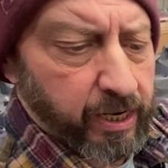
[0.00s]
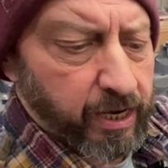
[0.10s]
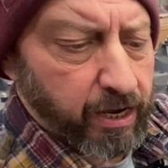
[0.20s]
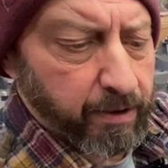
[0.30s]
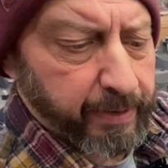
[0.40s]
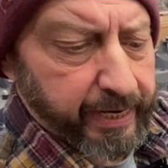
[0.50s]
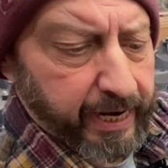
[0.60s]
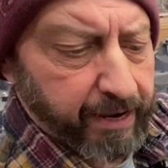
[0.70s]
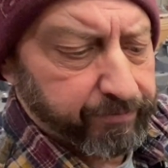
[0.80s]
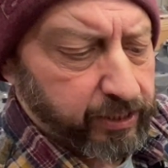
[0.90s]
And I
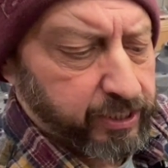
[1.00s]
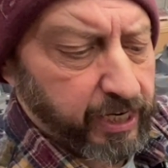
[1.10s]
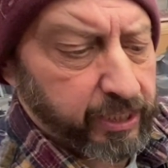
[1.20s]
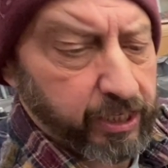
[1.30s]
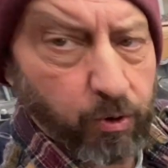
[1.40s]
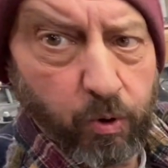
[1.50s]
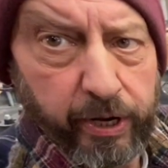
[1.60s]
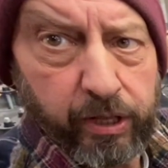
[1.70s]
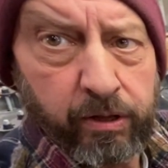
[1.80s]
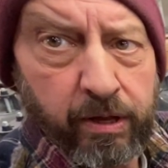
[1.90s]
have to say the
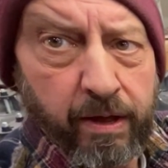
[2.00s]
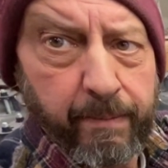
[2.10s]
oil